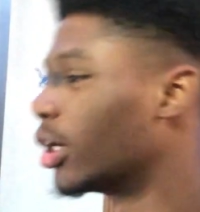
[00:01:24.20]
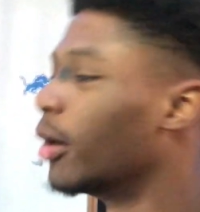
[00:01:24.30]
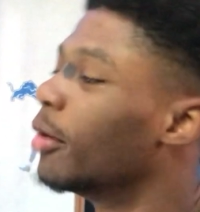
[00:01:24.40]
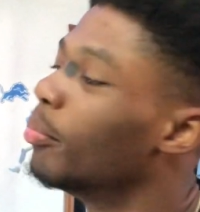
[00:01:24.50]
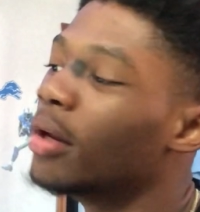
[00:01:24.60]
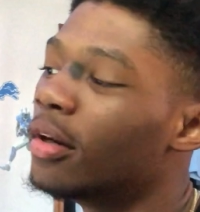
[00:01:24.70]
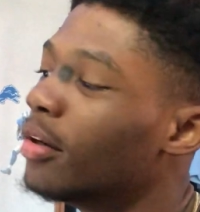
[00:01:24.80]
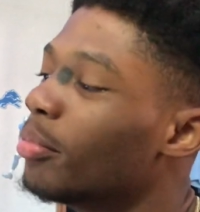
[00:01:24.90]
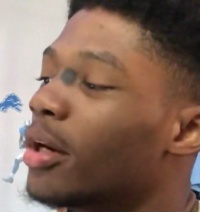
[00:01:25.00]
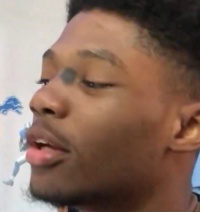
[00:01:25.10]
I have been in
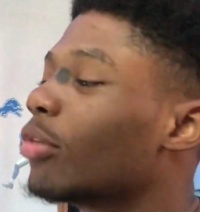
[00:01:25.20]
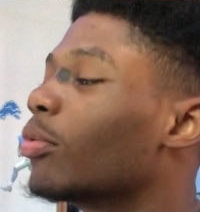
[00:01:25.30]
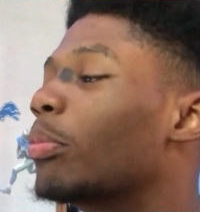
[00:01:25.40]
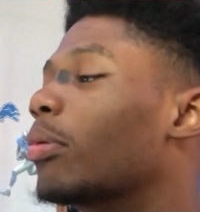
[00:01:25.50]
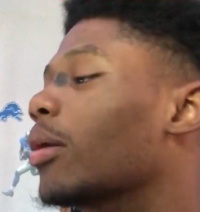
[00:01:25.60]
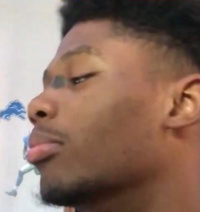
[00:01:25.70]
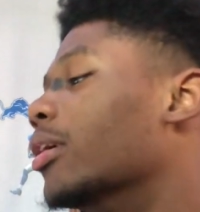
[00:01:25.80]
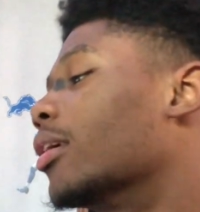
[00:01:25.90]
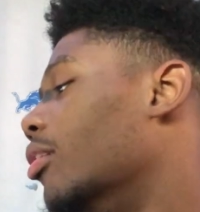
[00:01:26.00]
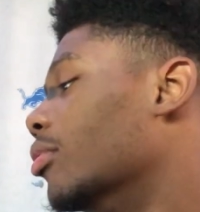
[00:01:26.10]
Dominican
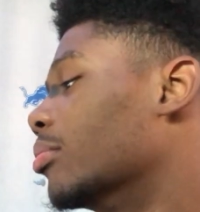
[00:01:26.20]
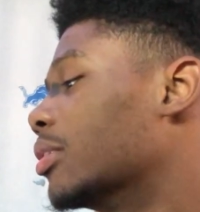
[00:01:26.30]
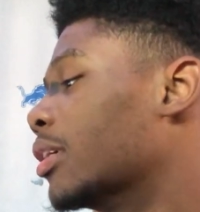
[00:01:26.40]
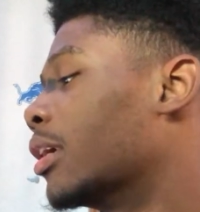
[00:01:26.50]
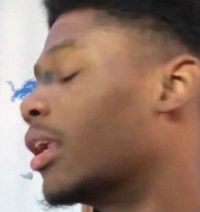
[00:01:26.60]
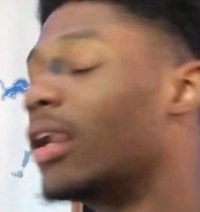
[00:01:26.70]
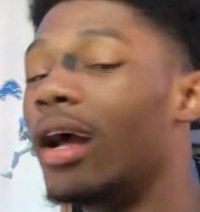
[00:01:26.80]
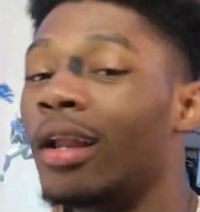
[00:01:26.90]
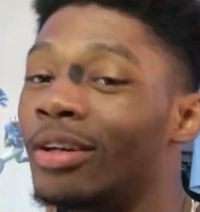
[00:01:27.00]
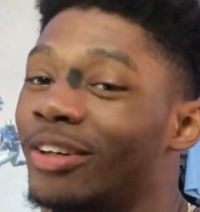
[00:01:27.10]
Republic. You know what I'm saying?
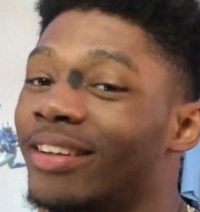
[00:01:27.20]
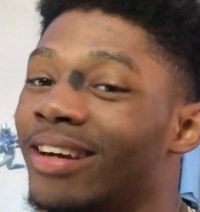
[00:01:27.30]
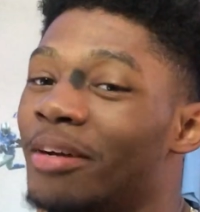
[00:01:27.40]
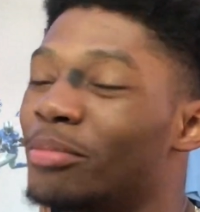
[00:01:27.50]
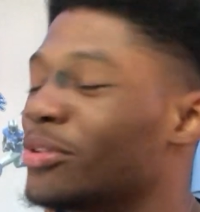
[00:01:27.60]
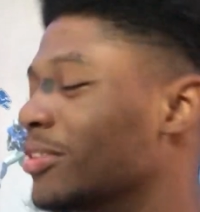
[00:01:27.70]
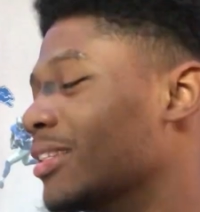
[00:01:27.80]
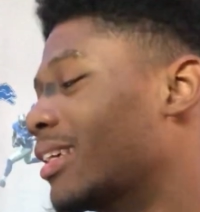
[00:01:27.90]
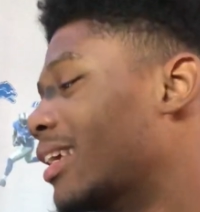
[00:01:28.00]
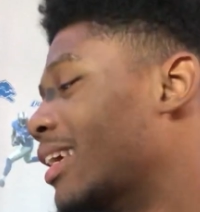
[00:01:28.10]
I know y'all
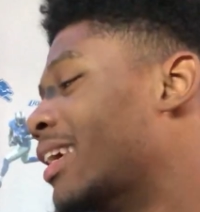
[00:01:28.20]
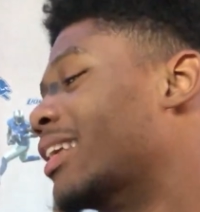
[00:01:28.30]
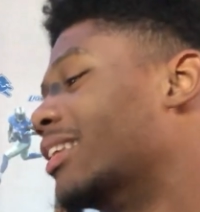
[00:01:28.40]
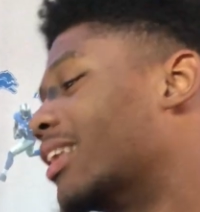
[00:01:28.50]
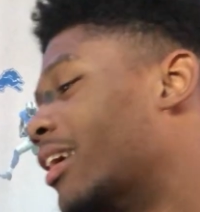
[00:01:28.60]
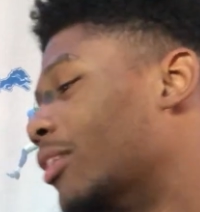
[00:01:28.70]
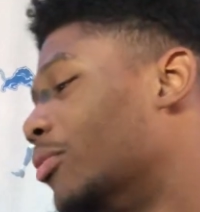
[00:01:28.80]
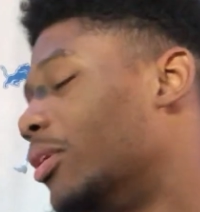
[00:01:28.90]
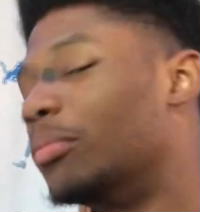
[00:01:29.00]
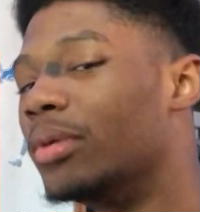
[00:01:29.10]
music hit. Like, we
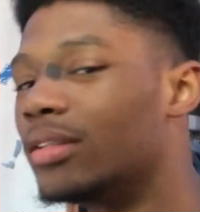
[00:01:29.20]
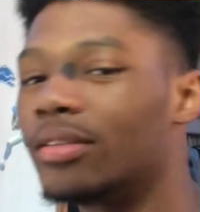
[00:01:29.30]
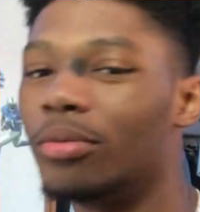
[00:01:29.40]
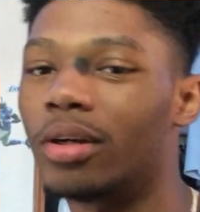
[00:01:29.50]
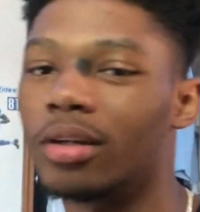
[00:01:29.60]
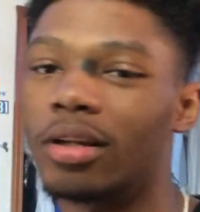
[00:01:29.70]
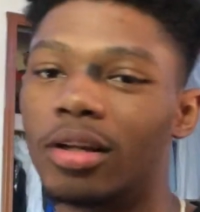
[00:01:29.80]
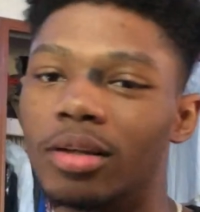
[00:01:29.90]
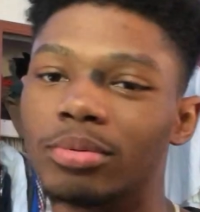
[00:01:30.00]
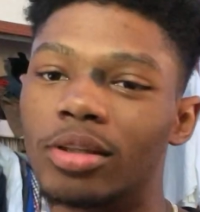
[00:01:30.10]
done been to one of the
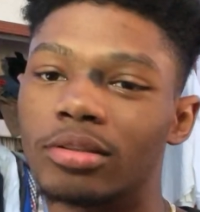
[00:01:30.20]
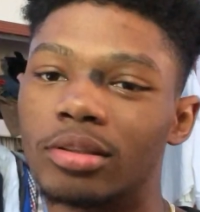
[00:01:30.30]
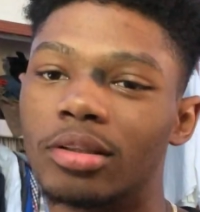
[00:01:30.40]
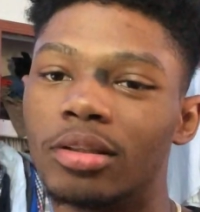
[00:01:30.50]
clubs out there.